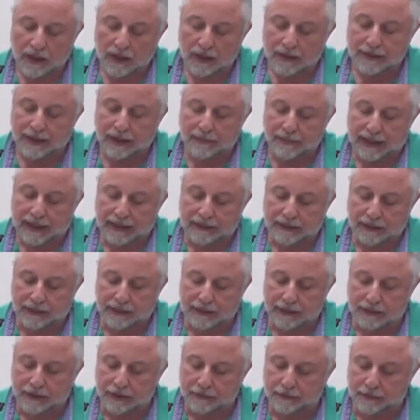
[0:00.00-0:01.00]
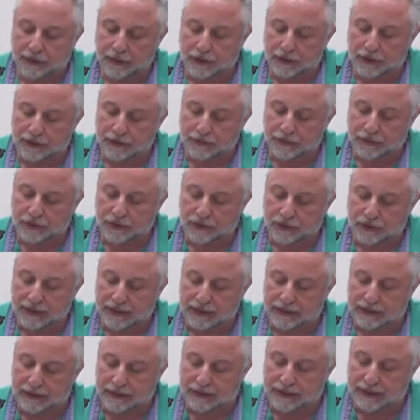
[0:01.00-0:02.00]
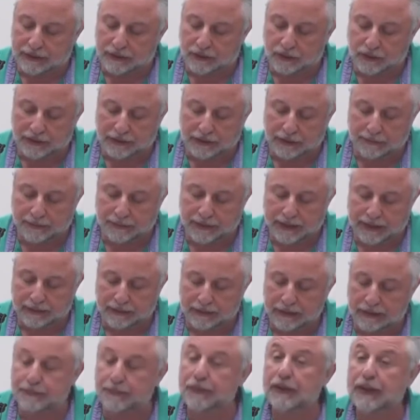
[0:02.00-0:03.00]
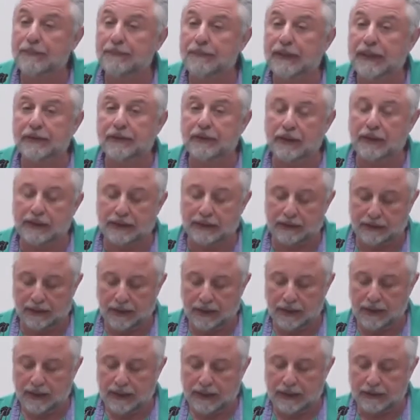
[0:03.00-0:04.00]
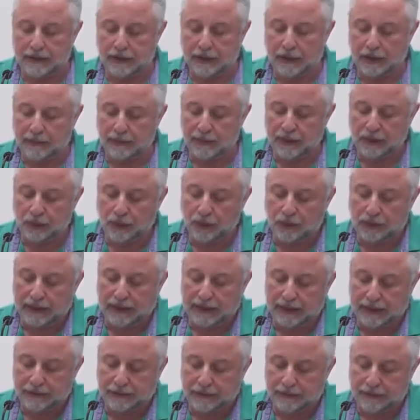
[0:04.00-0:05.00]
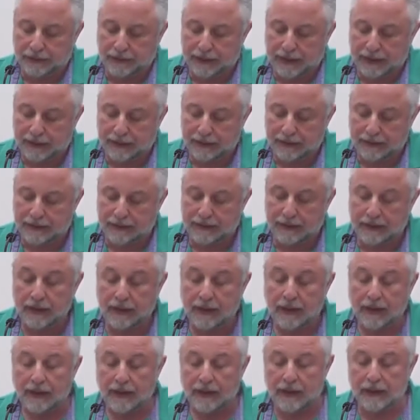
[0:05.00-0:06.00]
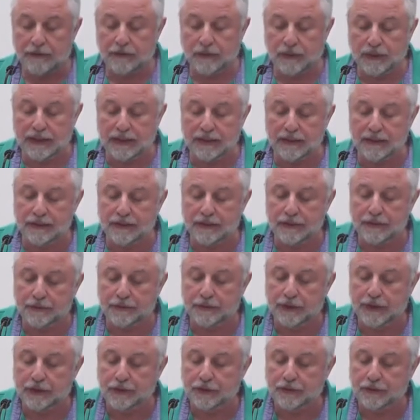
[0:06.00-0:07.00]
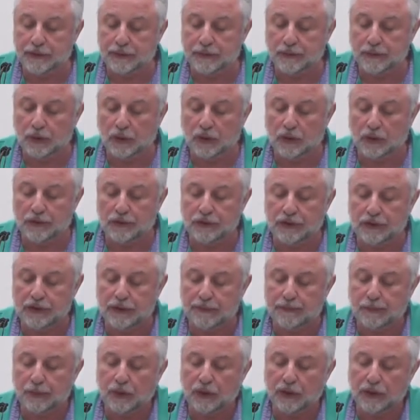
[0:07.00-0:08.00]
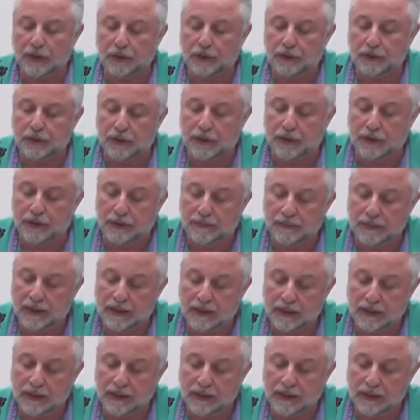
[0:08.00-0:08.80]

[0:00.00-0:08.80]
Some analysts and philosophers consider psychoanalytic practice primarily as a hermeneutic enterprise, as for instance the French phenomenologist Paul Ricoeur